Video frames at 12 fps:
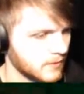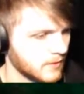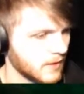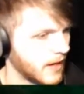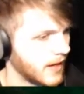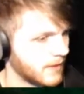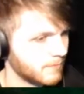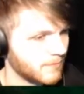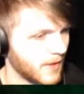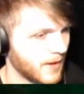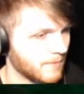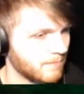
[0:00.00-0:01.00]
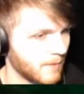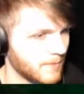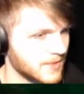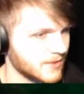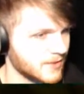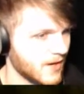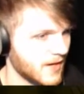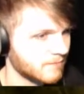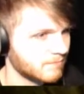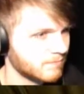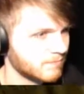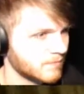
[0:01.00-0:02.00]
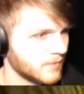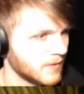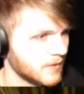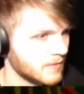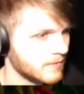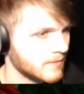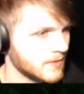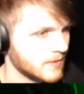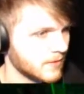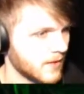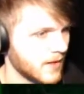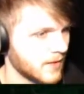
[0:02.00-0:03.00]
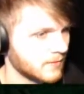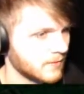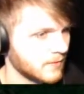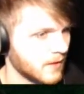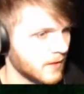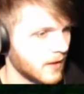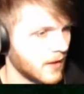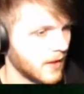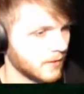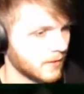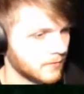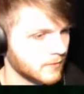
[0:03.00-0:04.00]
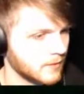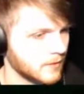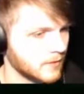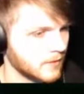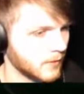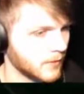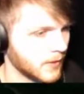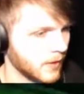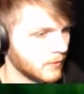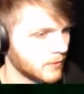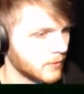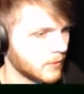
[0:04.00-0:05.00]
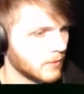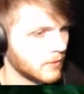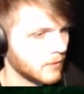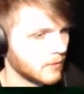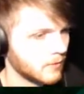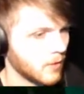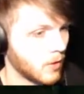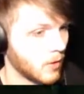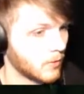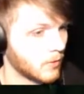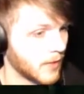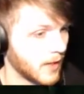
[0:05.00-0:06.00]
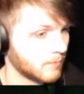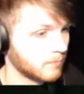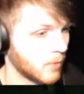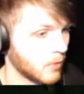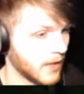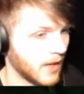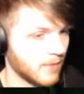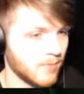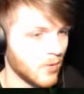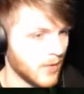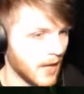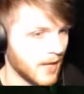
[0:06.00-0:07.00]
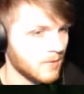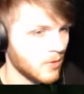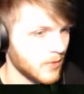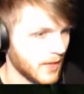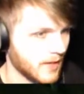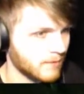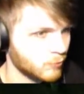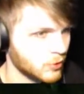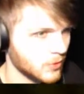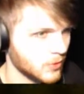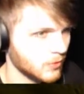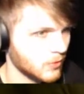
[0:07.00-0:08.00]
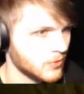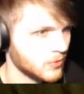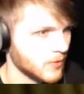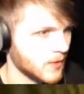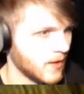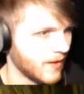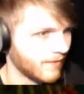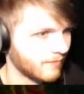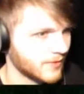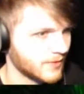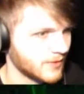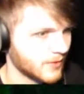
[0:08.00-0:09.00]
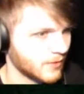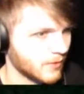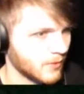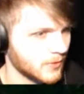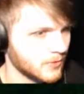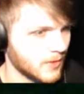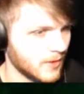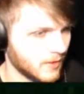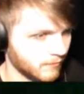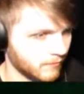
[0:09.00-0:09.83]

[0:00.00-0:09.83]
I, I I missed the grind. Missed the grind. Ah, there we go. Okay, okay, okay, okay. Just gonna throw you straight off. Just gonna throw you straight off.